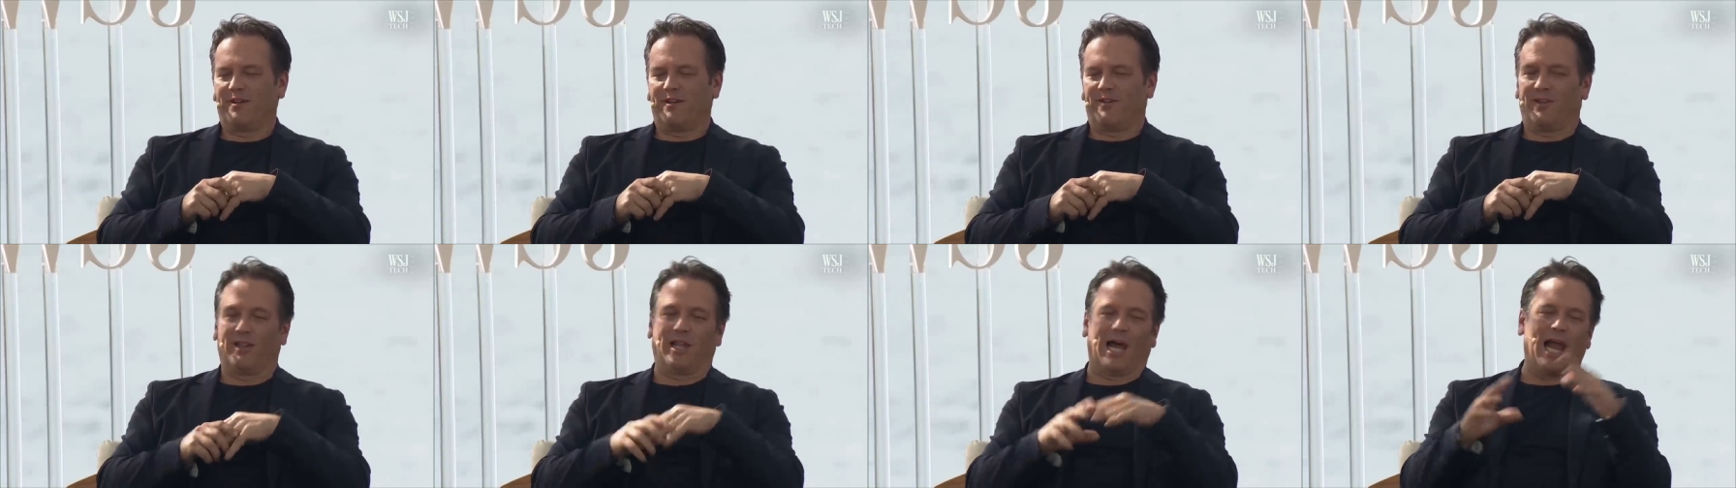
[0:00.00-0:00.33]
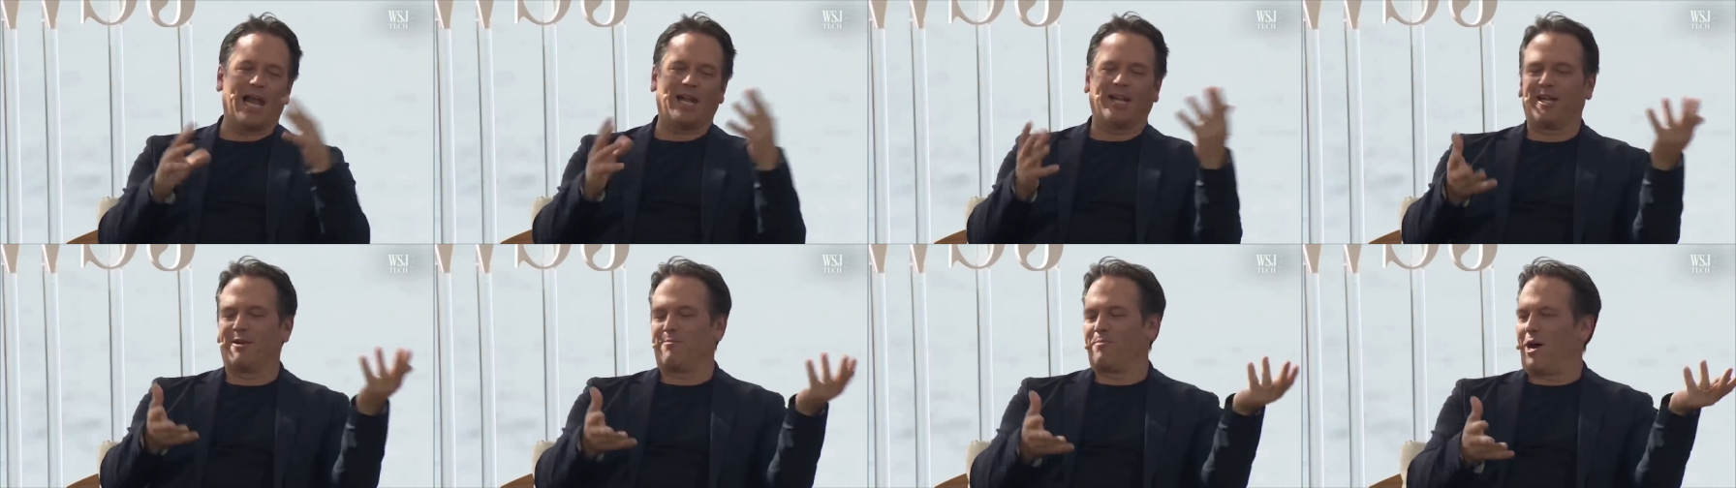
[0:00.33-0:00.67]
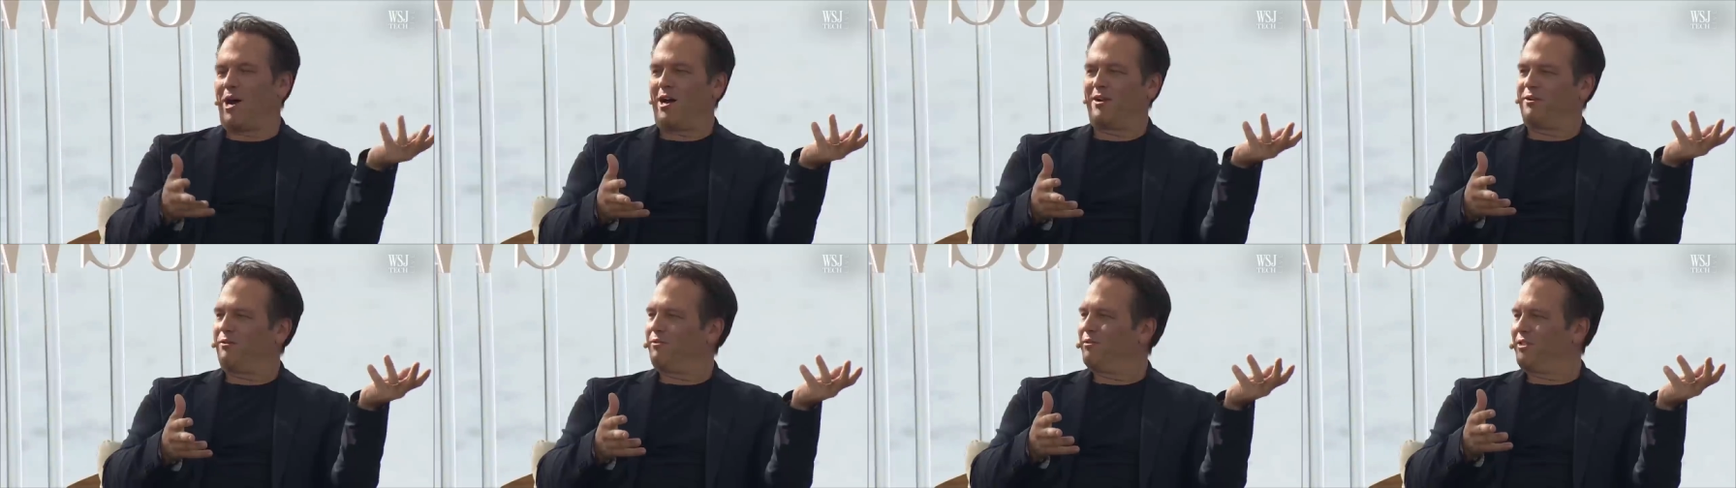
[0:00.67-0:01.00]
lighting
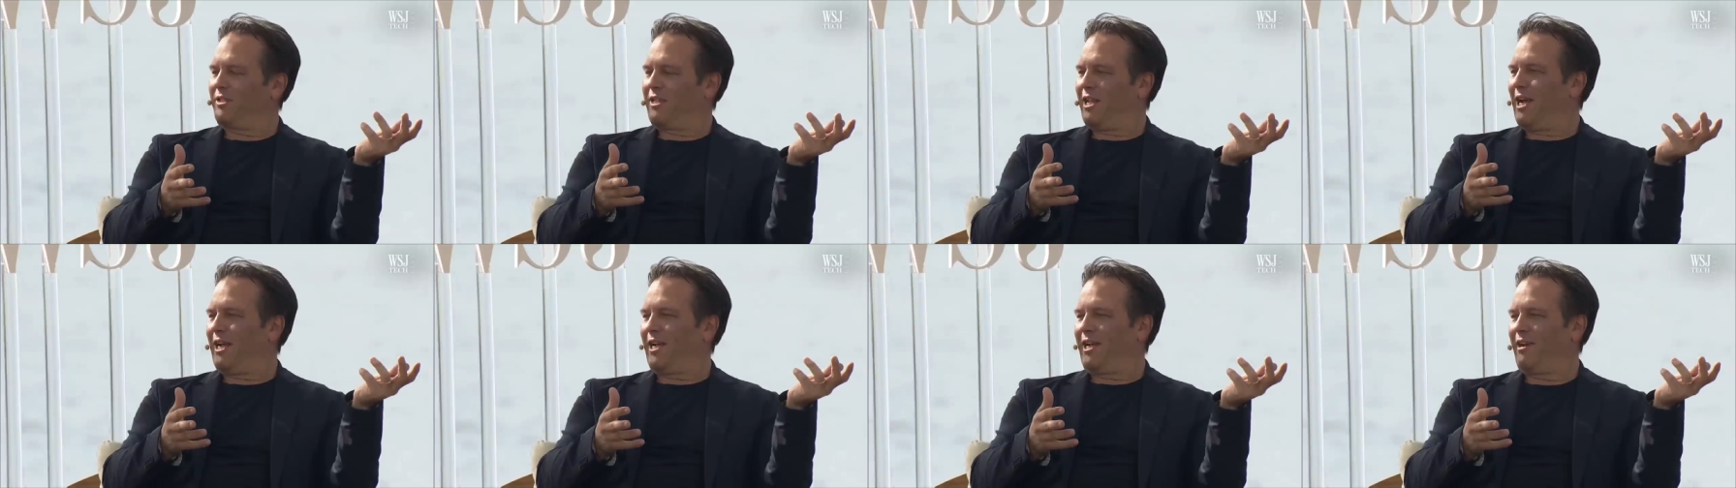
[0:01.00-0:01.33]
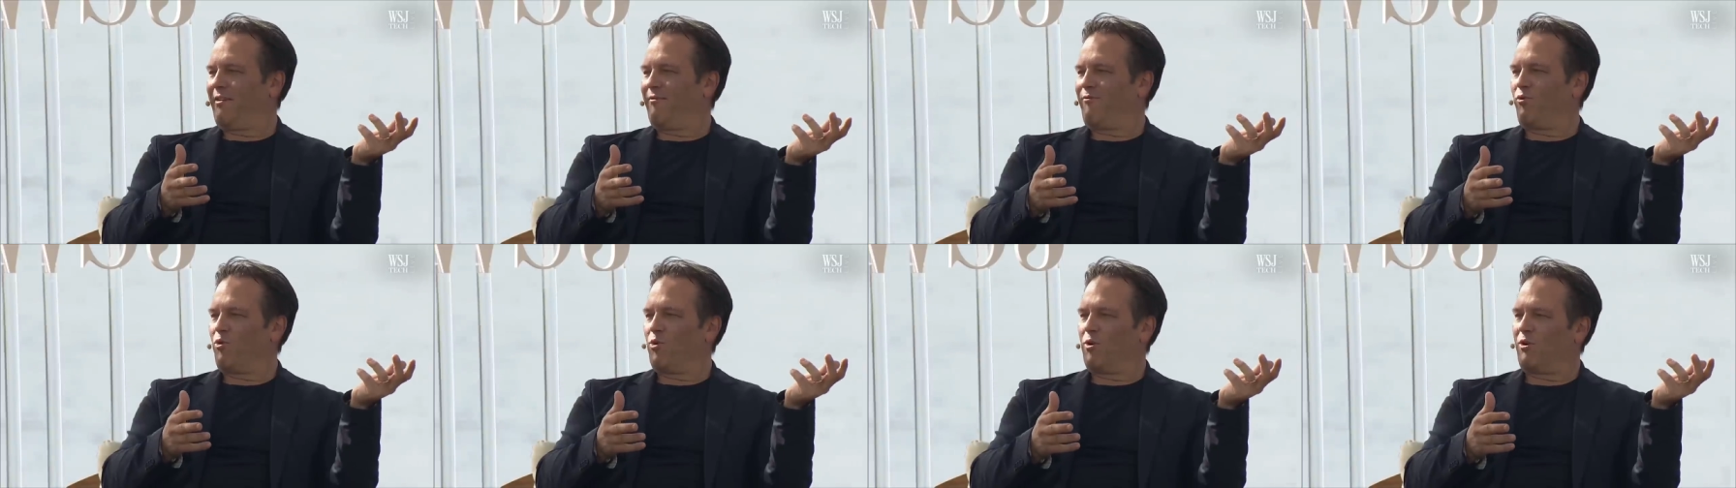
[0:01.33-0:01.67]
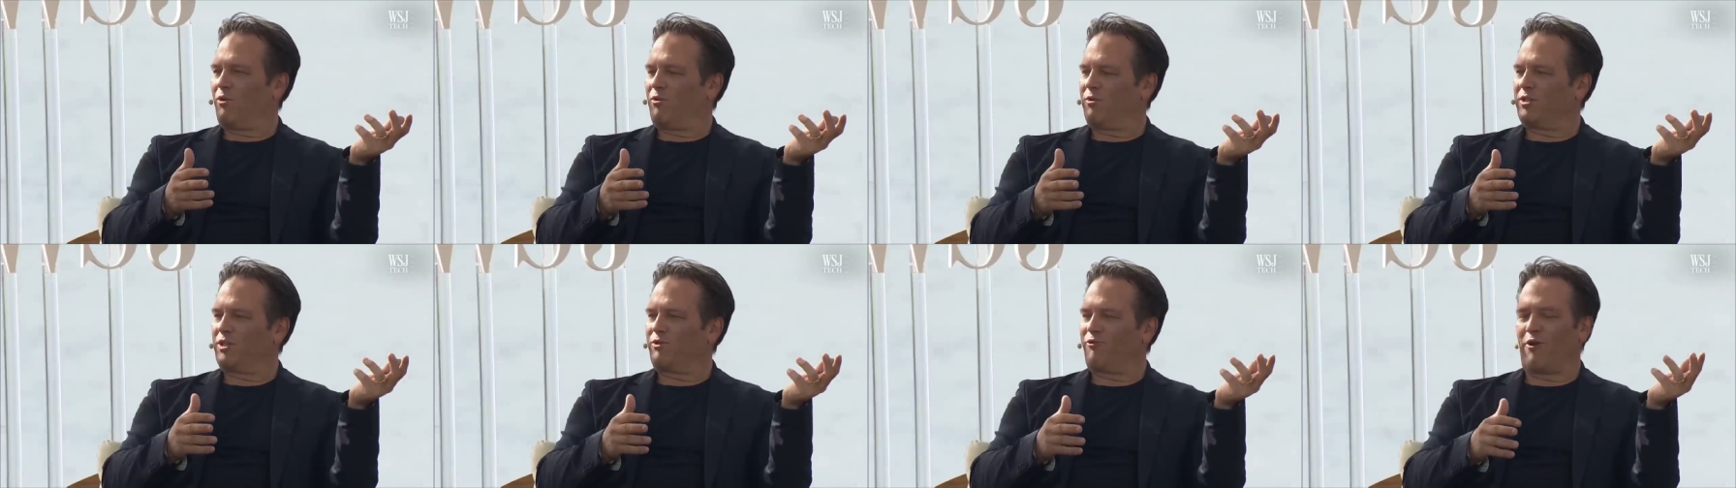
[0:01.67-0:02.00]
models that give
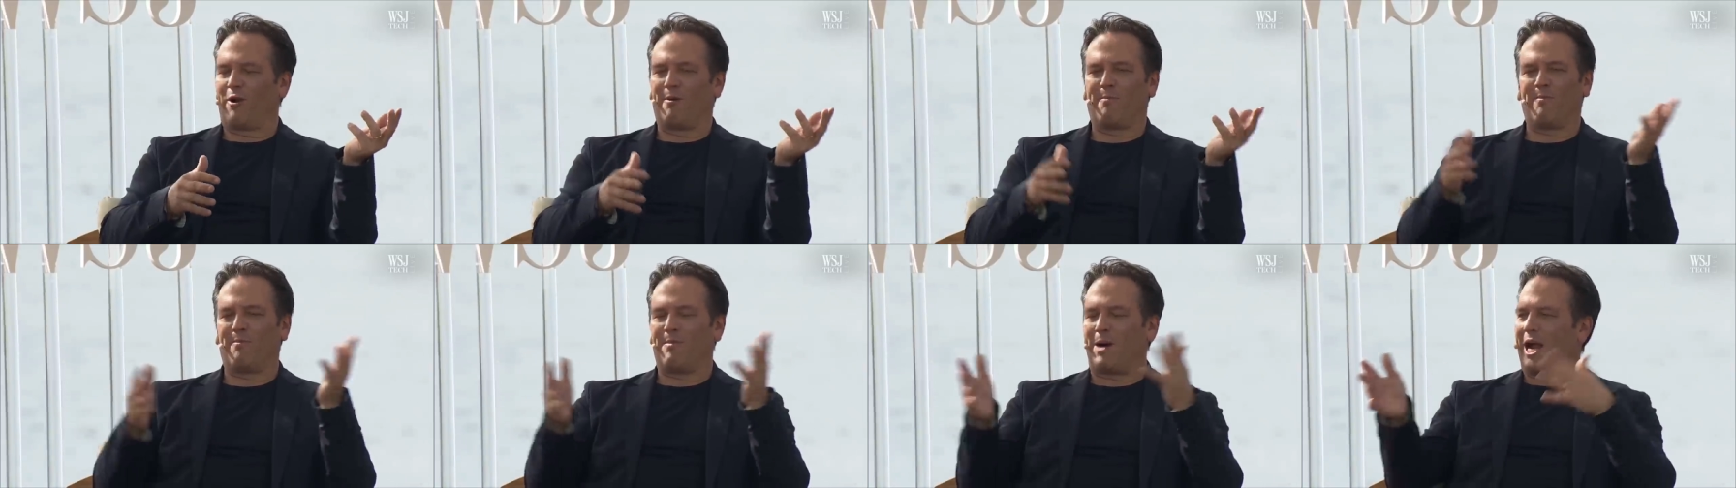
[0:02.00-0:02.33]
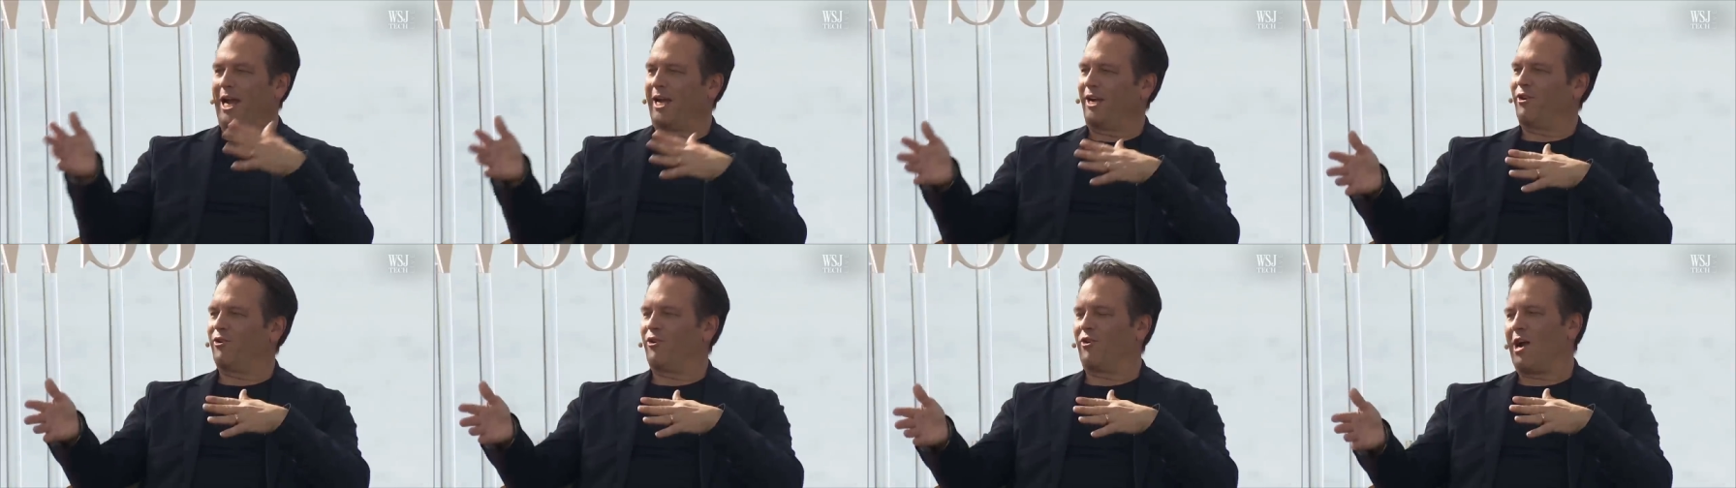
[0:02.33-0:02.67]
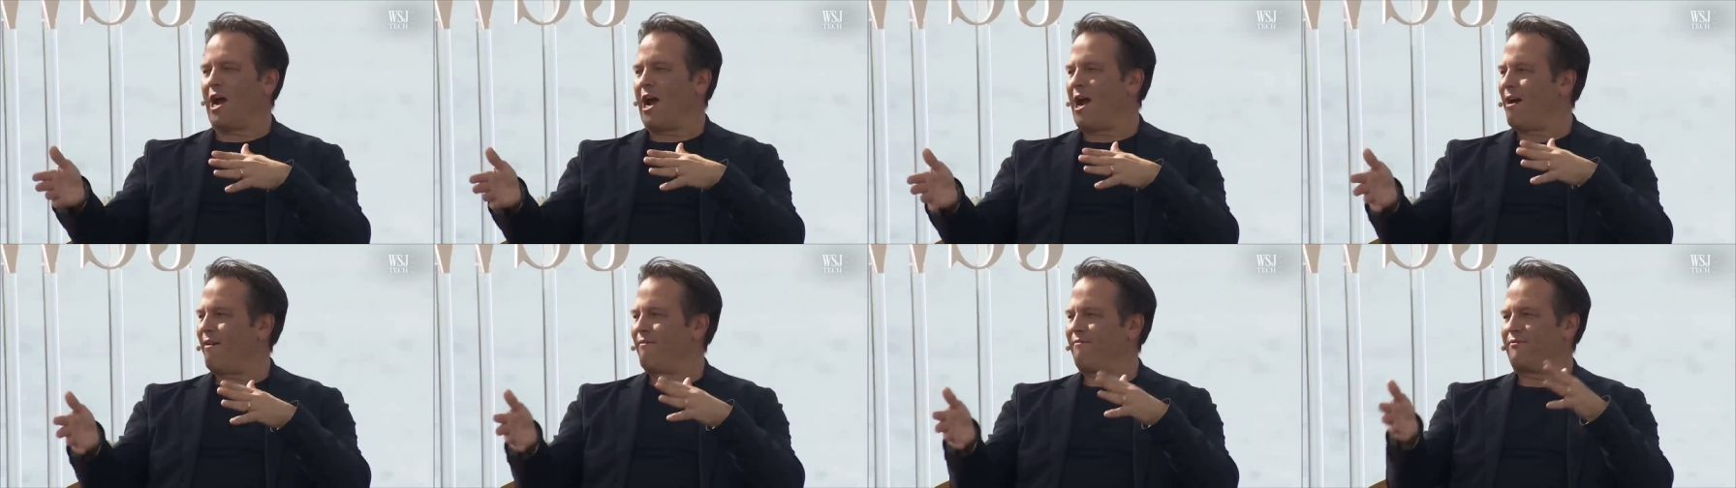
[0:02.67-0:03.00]
worlds from
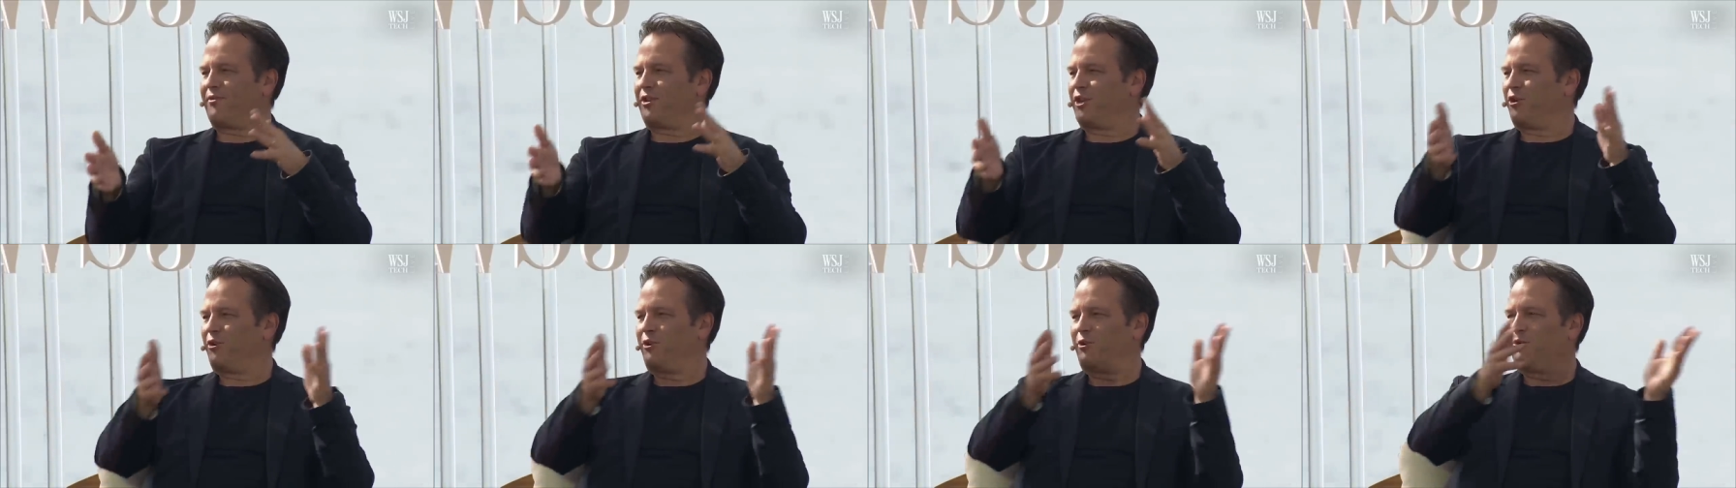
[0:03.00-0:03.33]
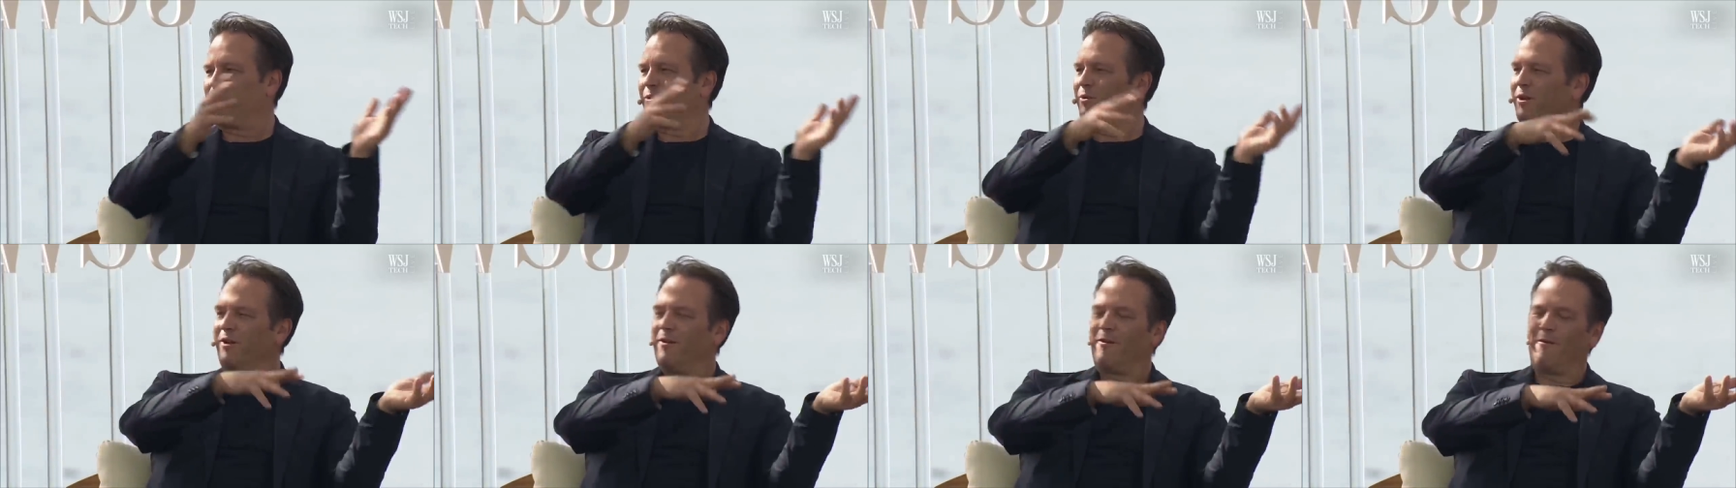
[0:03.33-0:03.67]
Minecraft to